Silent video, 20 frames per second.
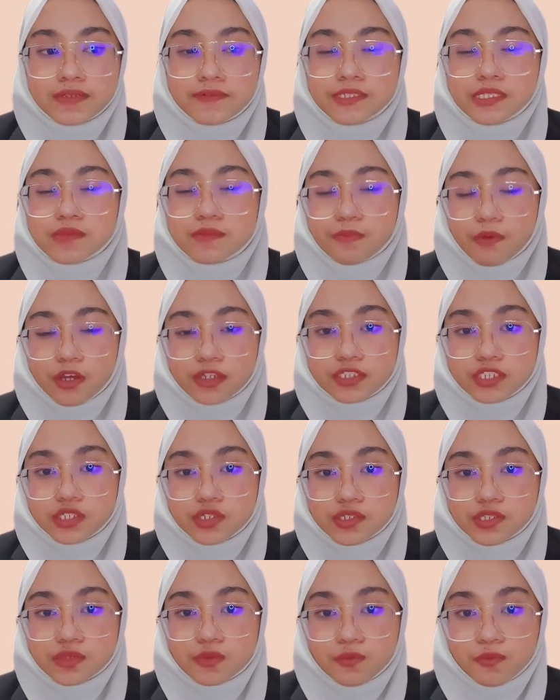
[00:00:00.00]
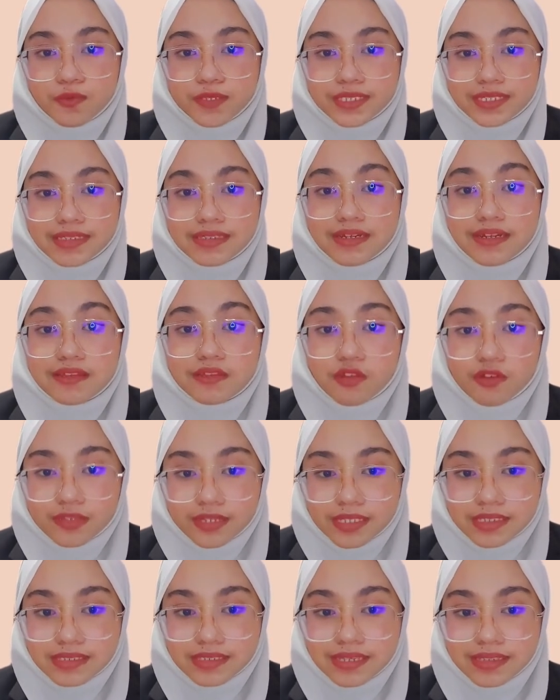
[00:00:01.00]
sport shoes, which is the
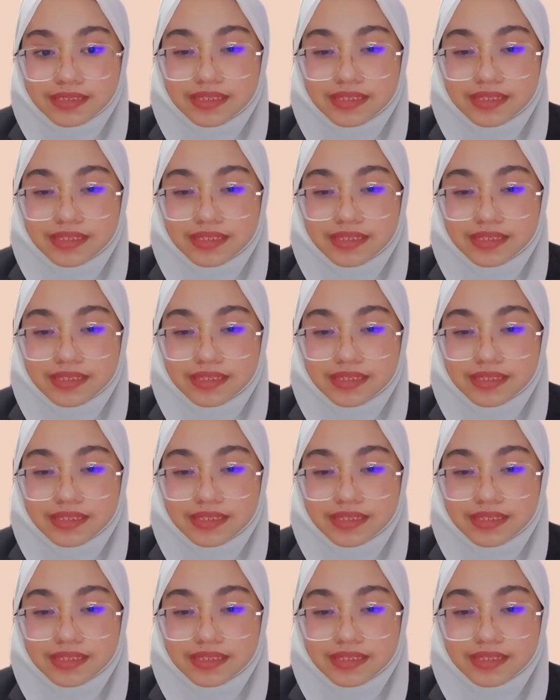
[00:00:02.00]
total sales